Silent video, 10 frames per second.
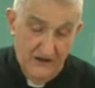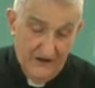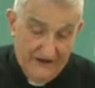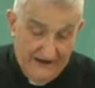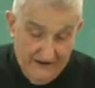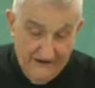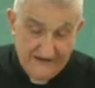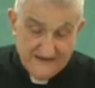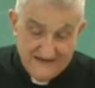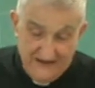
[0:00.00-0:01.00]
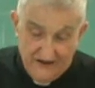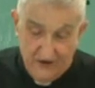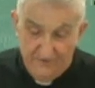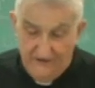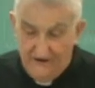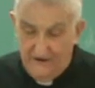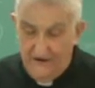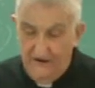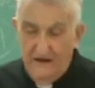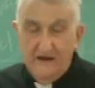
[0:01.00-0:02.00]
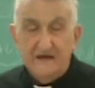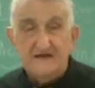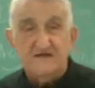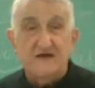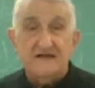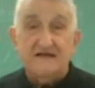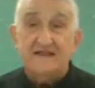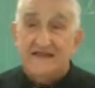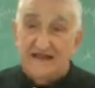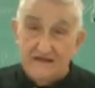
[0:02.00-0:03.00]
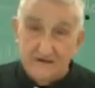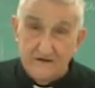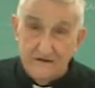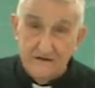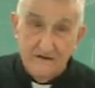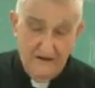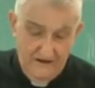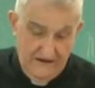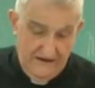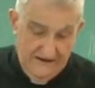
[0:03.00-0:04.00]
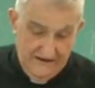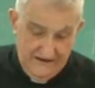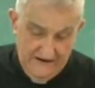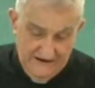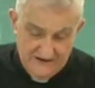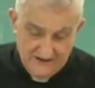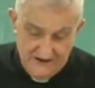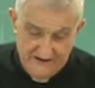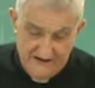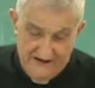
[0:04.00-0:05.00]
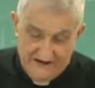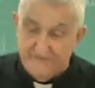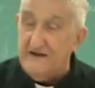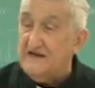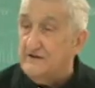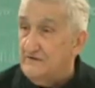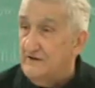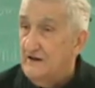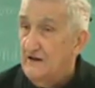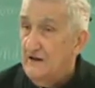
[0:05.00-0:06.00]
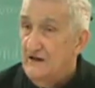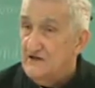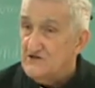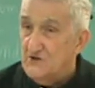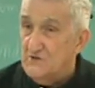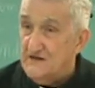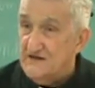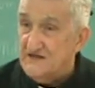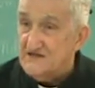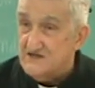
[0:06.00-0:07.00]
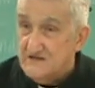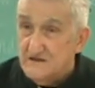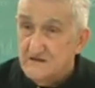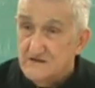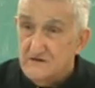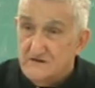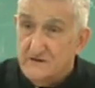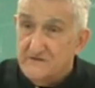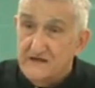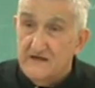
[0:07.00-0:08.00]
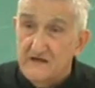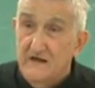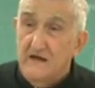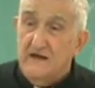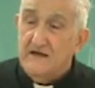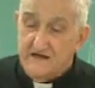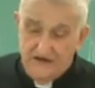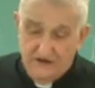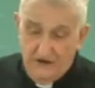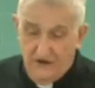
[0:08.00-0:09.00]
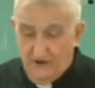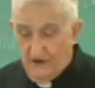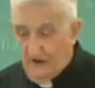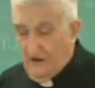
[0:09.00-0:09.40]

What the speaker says: rarely, seldom. Is not intended, and it is not expected. So it is something. It is the